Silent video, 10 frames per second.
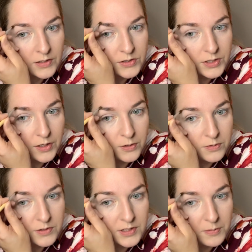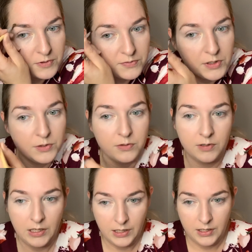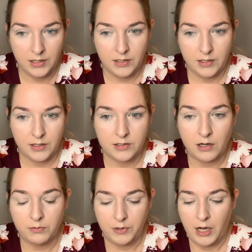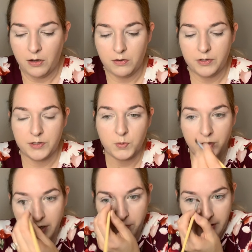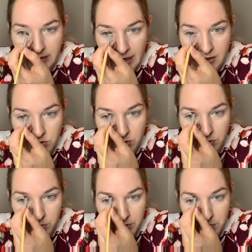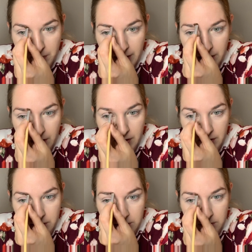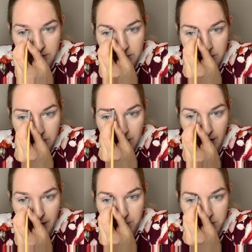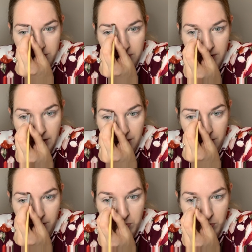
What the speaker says: So some of you don't know, because when I went national with my line, I was clear.